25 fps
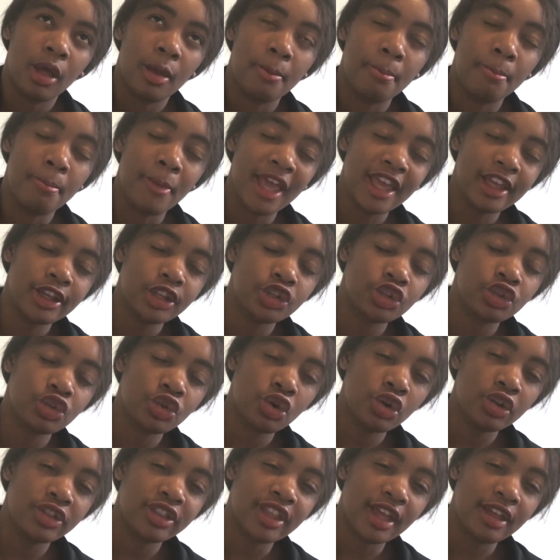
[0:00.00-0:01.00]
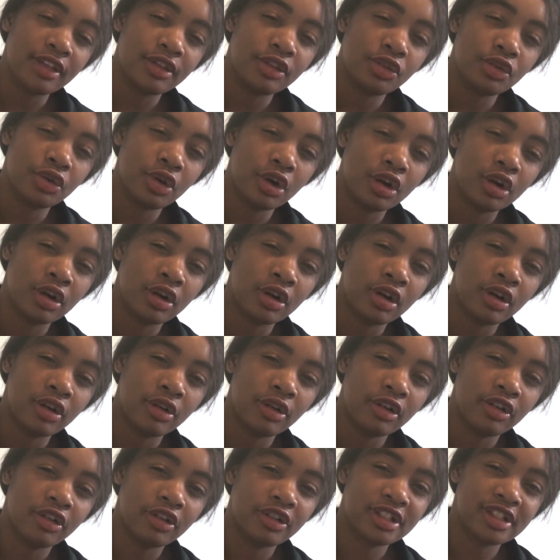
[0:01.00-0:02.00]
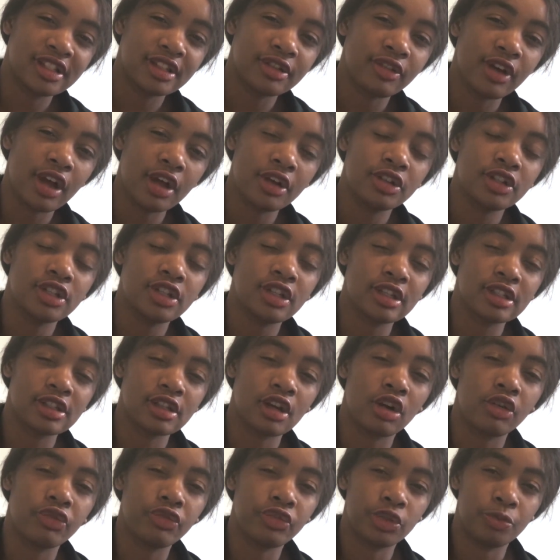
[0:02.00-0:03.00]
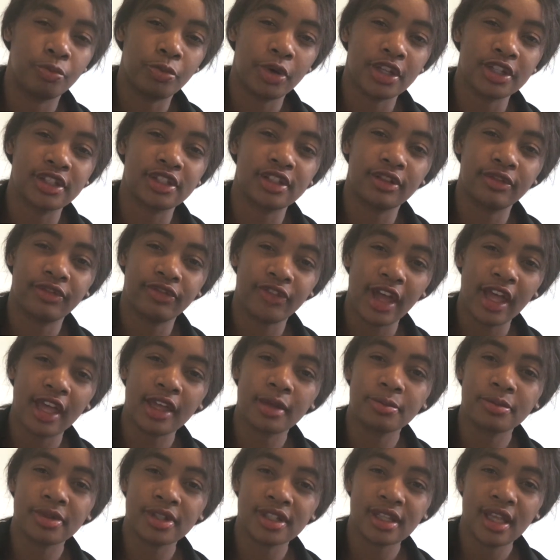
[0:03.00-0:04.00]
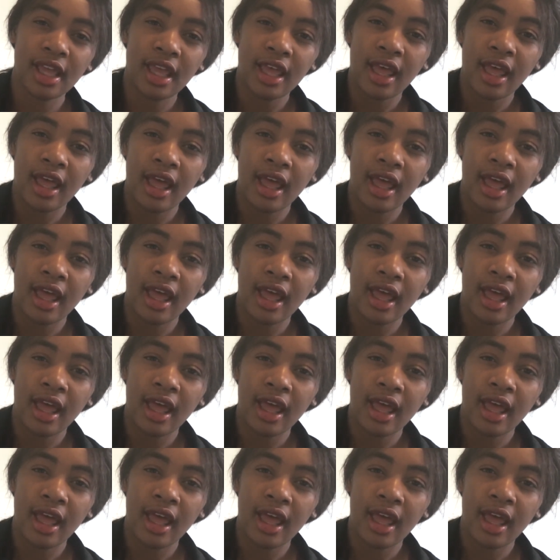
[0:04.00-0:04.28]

make sure that you're surrounding yourself with positive vibes.